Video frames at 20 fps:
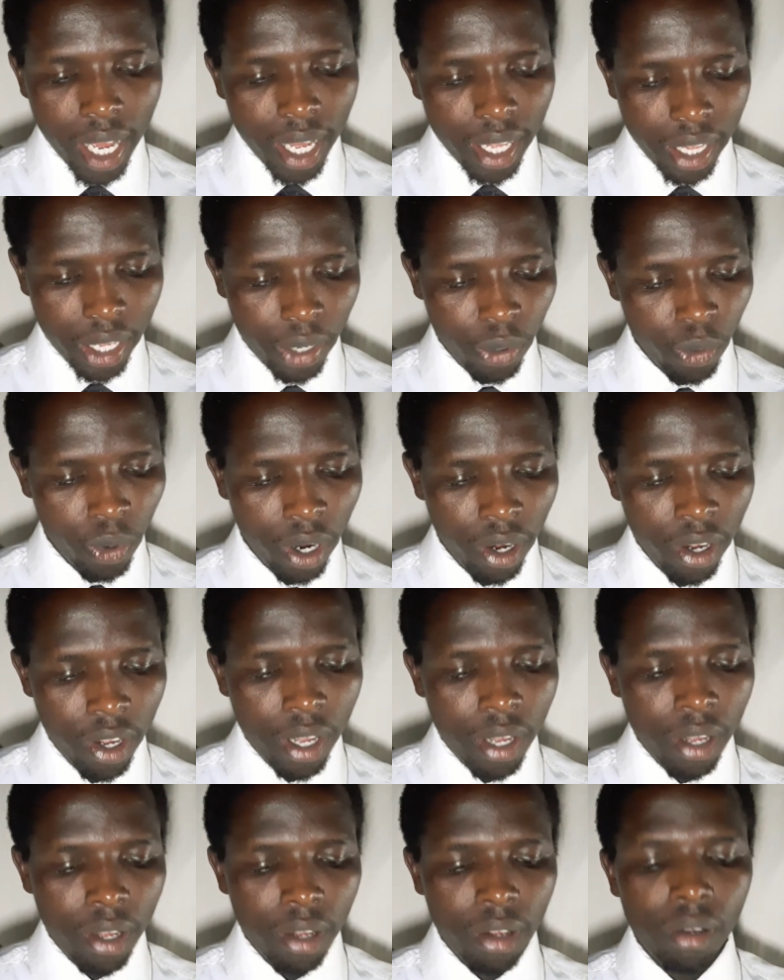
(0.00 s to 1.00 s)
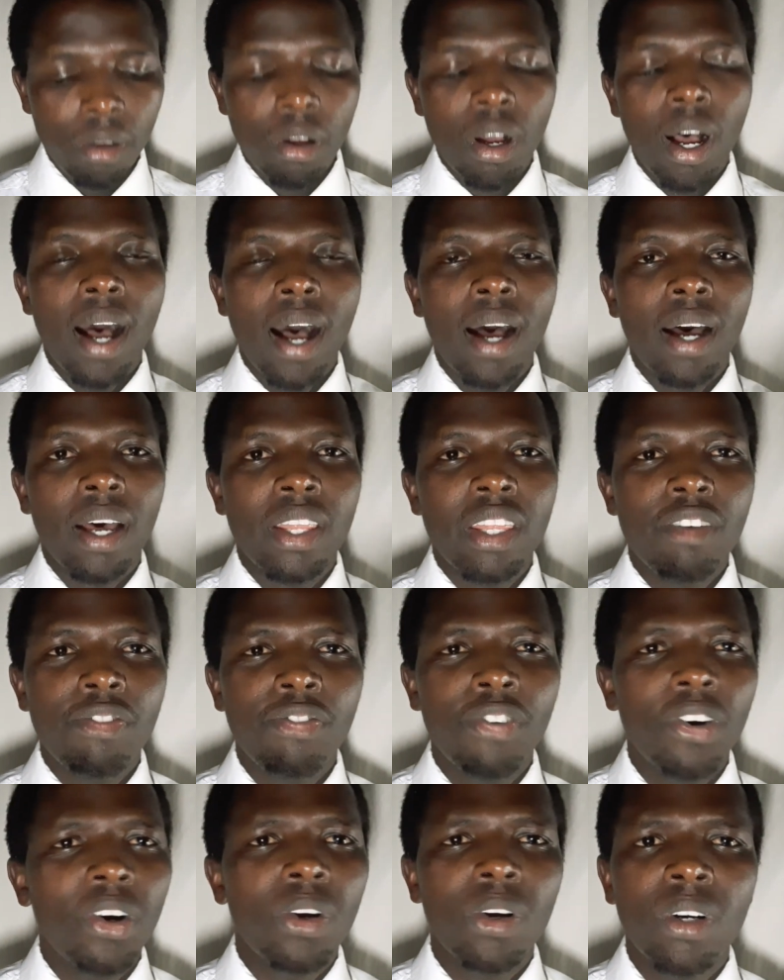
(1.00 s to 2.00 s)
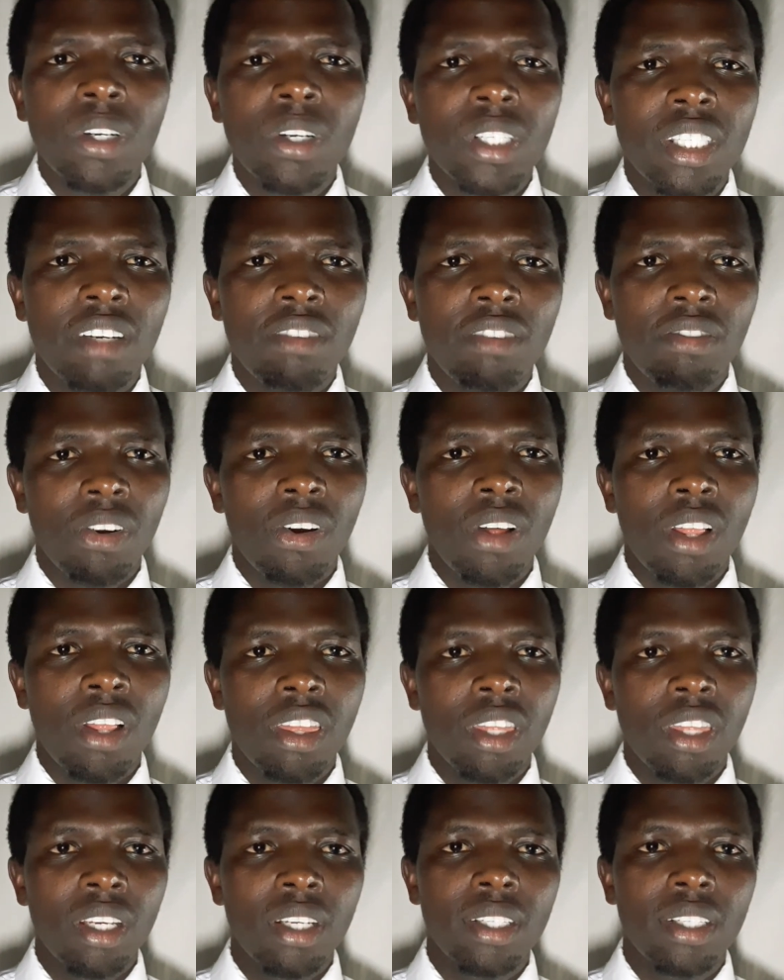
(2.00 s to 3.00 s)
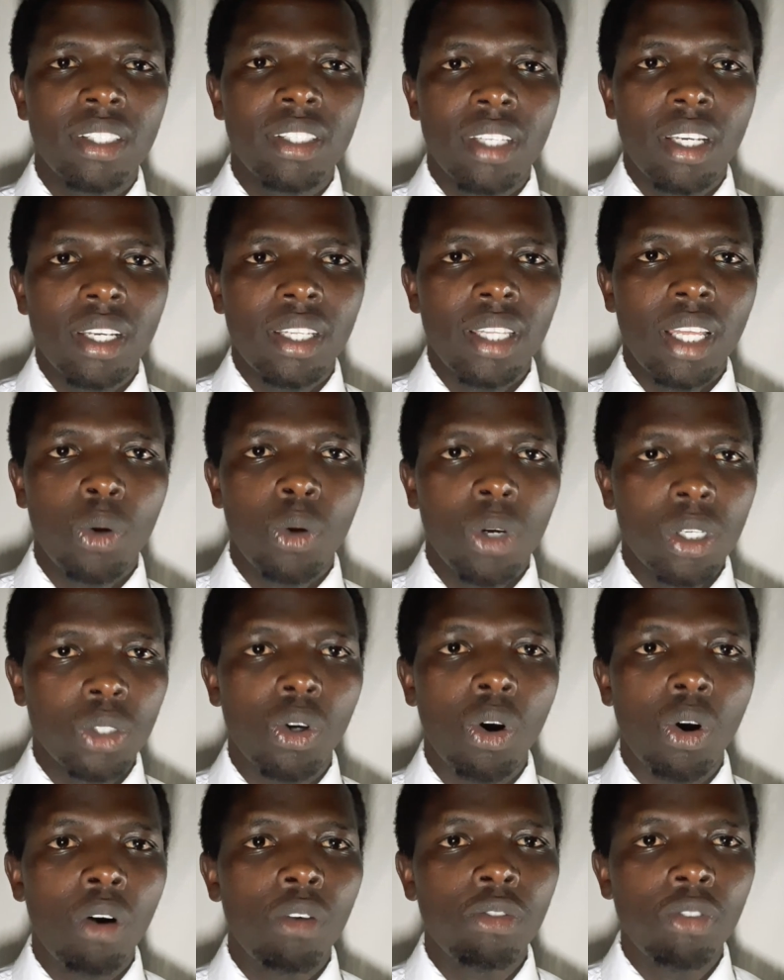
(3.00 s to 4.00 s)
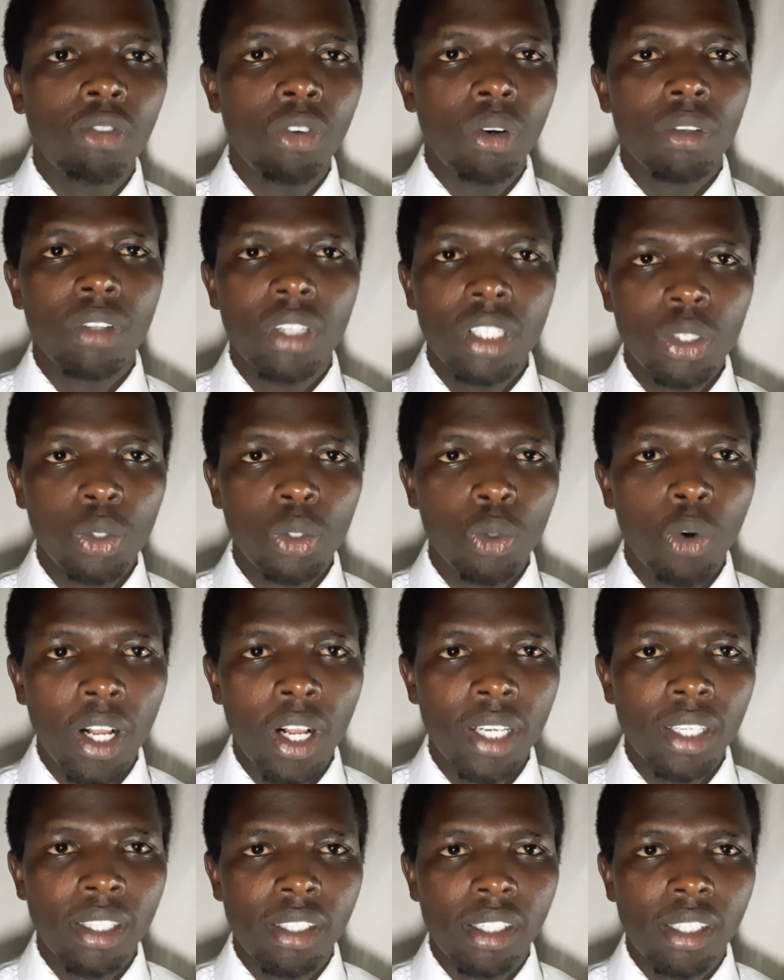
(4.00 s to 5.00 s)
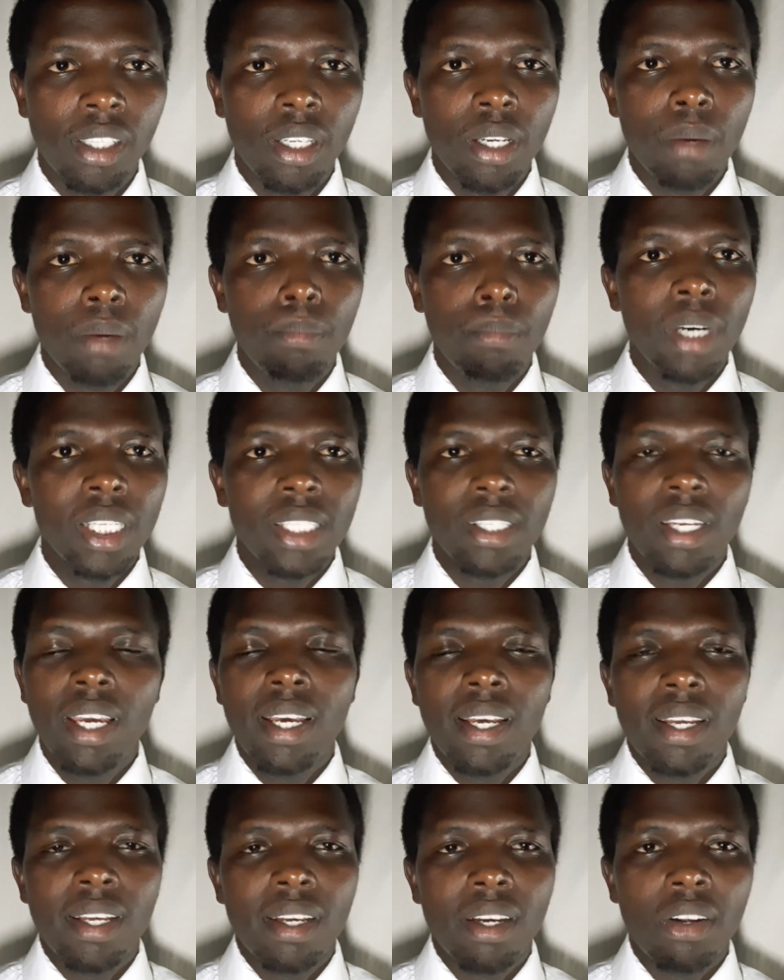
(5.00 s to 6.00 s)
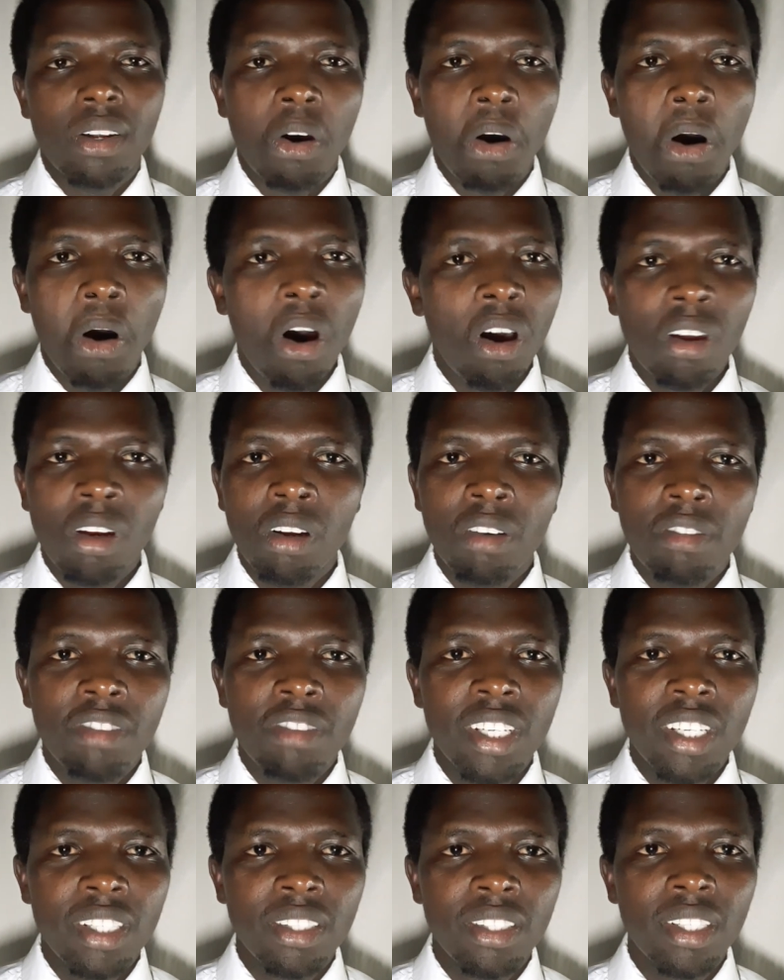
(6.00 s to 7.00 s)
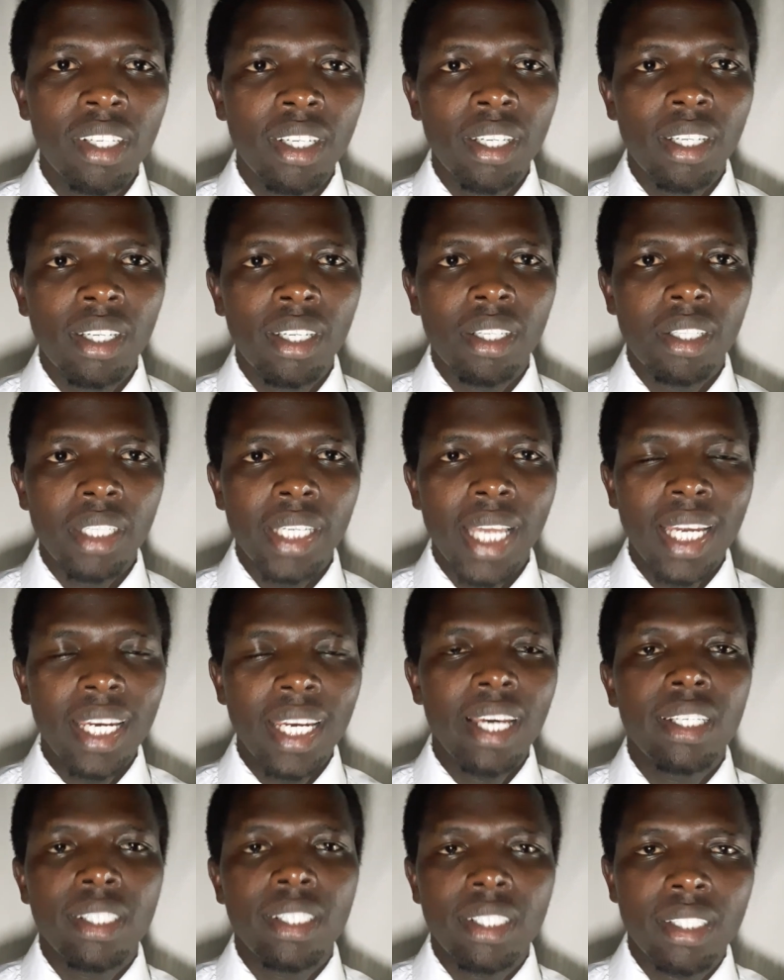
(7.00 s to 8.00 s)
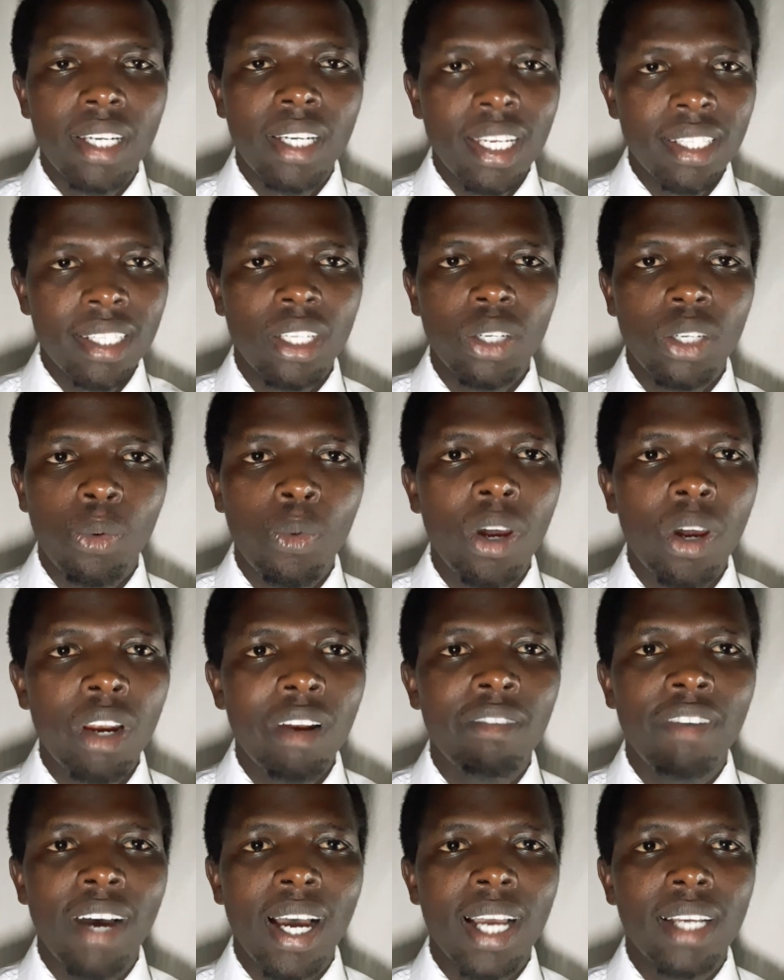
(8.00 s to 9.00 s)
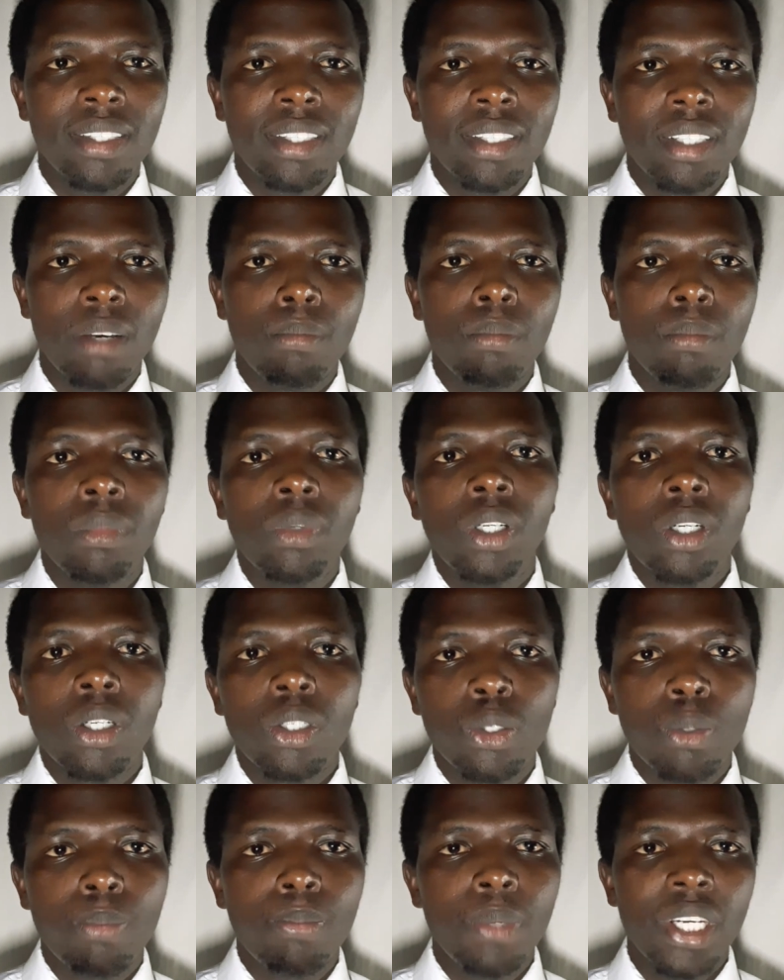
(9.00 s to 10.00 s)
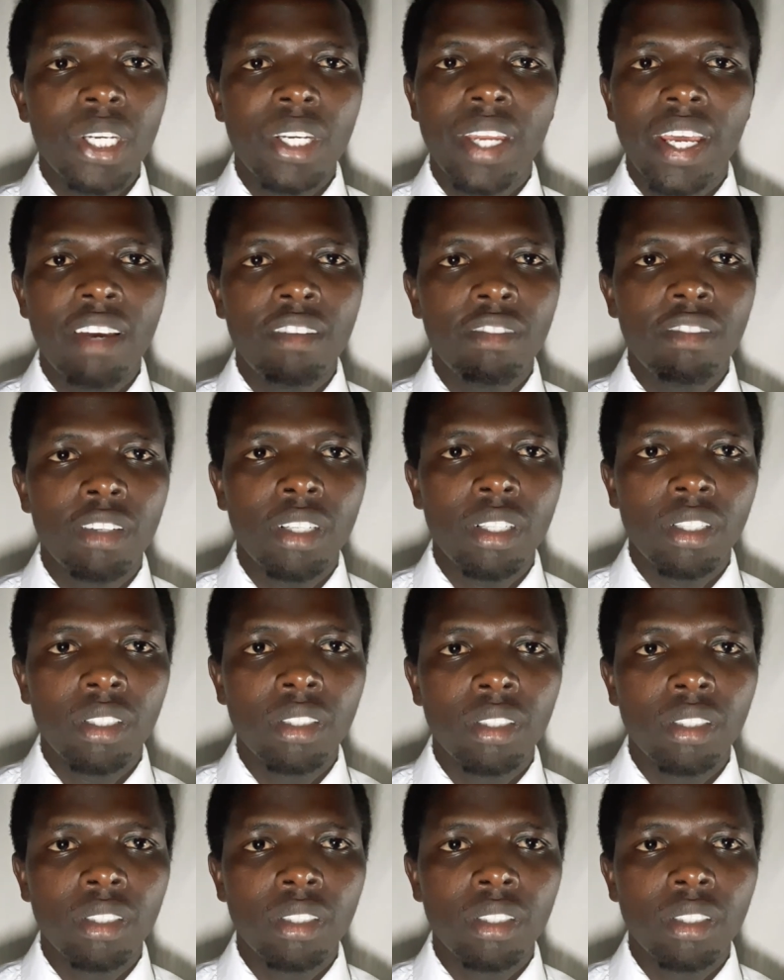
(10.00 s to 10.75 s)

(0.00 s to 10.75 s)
They were they forgot several things that was of this world, but all of this that doesn't qualify them to be in heaven.